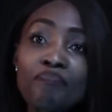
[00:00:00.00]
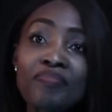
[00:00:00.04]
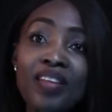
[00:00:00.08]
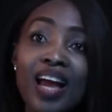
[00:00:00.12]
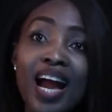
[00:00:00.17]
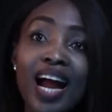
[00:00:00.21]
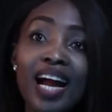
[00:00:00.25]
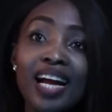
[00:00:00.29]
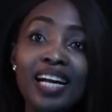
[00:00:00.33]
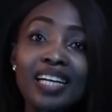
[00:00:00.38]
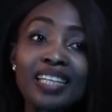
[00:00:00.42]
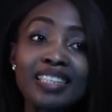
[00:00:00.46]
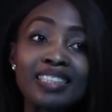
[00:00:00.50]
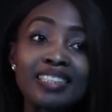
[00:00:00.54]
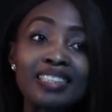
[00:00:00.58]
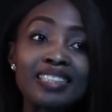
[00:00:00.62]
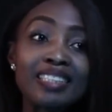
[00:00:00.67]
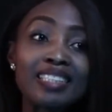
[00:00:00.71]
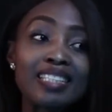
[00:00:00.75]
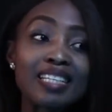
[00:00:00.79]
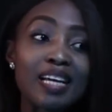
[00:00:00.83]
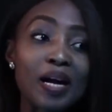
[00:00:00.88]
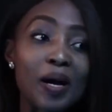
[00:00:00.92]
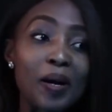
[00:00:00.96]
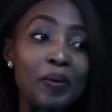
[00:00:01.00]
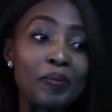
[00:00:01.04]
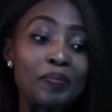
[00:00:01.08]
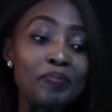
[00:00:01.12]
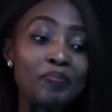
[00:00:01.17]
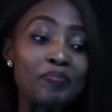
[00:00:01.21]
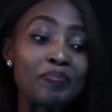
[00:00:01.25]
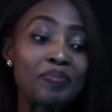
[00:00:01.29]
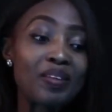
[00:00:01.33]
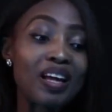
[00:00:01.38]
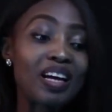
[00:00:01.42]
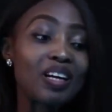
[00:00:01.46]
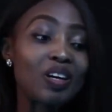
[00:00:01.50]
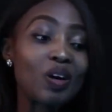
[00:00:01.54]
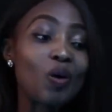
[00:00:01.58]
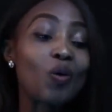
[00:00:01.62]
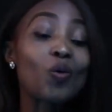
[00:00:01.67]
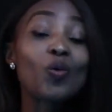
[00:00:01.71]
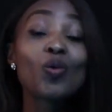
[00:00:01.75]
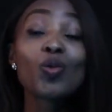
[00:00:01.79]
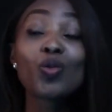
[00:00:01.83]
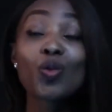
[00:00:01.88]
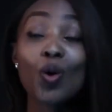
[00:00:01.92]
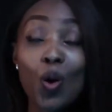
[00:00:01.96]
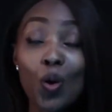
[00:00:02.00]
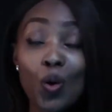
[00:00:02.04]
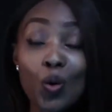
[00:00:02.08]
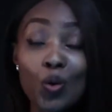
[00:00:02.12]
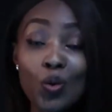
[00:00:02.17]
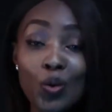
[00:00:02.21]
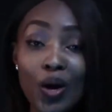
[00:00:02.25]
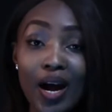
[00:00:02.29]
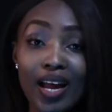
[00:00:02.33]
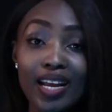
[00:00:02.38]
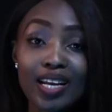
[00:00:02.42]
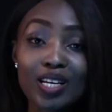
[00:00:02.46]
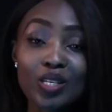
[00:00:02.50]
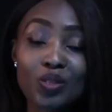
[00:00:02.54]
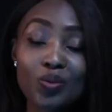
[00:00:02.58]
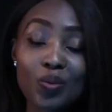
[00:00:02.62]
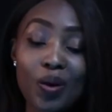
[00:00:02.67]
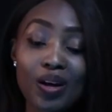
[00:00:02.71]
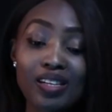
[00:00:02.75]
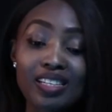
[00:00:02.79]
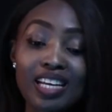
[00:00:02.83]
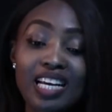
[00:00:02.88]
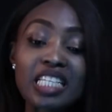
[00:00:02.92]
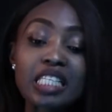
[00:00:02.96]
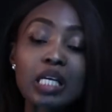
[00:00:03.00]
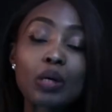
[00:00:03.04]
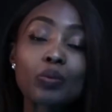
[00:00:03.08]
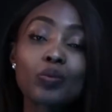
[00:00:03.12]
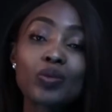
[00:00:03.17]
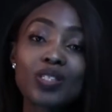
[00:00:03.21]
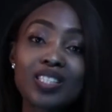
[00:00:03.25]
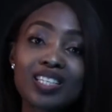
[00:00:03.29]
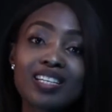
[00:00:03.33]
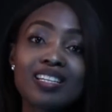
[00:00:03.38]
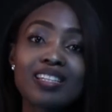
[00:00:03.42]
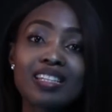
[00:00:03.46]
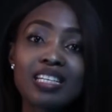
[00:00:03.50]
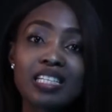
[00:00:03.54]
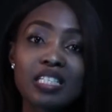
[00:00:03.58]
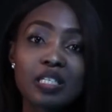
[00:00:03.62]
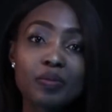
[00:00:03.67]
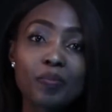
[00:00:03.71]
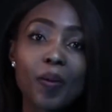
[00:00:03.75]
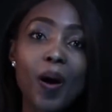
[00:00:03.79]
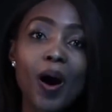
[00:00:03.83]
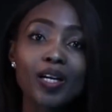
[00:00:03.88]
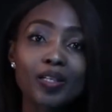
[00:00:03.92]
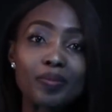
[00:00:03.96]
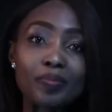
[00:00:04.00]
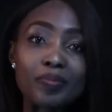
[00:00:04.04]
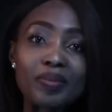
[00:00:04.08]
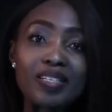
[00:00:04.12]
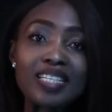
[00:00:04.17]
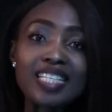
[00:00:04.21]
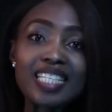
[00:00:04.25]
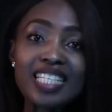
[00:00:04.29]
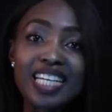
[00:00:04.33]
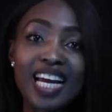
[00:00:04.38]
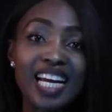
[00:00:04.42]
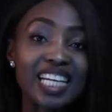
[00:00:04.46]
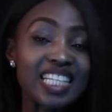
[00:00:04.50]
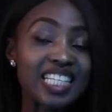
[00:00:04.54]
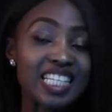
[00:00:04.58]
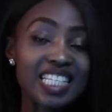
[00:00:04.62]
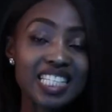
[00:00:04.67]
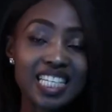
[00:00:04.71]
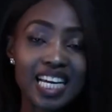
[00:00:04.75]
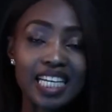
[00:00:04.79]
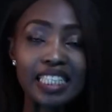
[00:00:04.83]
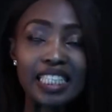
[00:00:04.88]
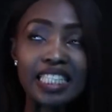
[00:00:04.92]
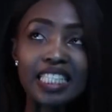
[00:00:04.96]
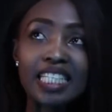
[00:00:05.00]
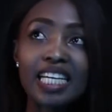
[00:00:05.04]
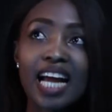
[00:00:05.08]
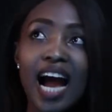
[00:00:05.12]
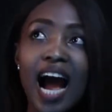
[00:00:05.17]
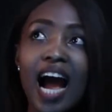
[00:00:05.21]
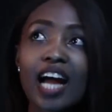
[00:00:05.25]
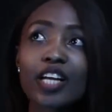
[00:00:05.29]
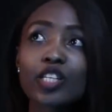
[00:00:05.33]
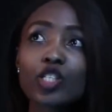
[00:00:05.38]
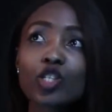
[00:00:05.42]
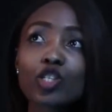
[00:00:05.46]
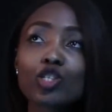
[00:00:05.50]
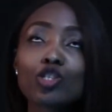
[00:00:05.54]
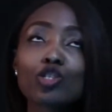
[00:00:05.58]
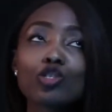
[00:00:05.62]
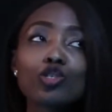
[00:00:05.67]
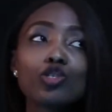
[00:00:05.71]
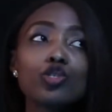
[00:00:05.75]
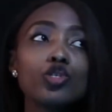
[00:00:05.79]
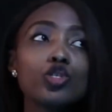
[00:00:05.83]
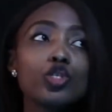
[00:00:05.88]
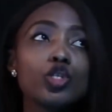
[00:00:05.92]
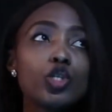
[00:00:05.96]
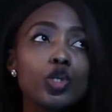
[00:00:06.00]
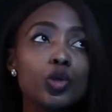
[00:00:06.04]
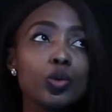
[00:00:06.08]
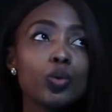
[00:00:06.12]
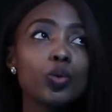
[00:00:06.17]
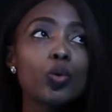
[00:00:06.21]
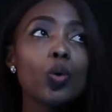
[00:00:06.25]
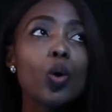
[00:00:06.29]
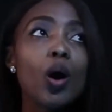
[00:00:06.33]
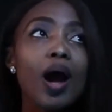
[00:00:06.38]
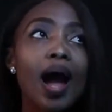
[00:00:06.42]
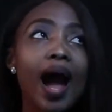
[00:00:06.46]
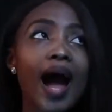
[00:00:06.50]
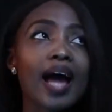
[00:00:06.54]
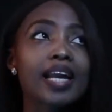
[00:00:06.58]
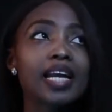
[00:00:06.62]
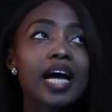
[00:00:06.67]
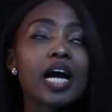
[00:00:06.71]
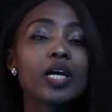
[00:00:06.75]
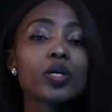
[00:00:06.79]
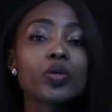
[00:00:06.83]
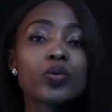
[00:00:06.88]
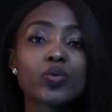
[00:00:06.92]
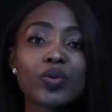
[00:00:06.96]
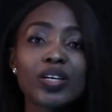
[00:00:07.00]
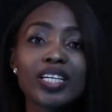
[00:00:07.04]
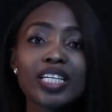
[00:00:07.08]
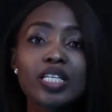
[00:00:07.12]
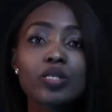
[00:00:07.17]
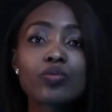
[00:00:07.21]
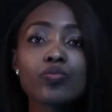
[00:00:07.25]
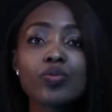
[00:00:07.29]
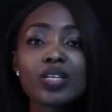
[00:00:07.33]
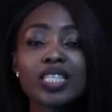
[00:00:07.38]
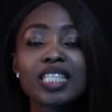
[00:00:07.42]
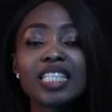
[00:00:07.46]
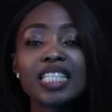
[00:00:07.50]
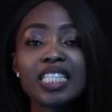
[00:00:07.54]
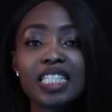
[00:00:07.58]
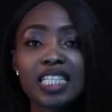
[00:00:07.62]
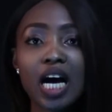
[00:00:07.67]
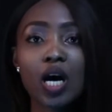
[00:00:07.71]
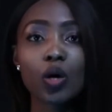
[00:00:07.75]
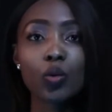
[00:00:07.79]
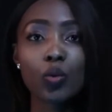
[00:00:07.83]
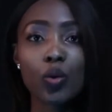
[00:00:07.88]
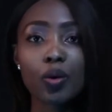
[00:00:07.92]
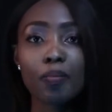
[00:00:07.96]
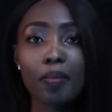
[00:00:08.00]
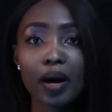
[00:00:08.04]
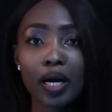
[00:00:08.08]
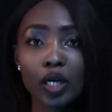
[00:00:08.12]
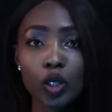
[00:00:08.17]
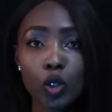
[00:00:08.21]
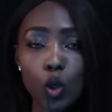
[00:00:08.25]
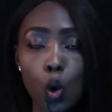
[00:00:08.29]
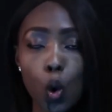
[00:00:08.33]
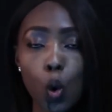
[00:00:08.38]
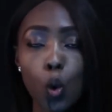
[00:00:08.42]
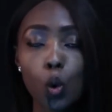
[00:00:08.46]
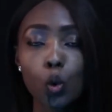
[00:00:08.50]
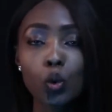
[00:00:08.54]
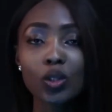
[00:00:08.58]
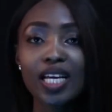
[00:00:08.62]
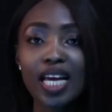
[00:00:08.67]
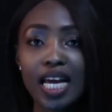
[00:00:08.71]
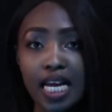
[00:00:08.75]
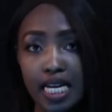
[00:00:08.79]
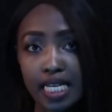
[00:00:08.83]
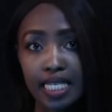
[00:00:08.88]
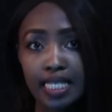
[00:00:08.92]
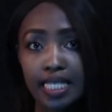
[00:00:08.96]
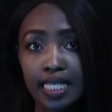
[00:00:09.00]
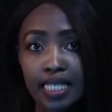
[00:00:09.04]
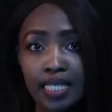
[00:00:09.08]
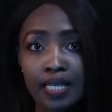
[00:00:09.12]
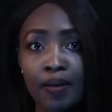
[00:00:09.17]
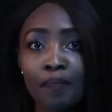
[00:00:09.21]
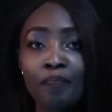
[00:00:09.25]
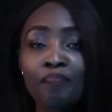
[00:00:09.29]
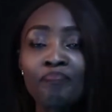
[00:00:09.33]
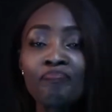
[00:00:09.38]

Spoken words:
And as well as I was in the department and studying, I just knew, and I had already written down where my goal is.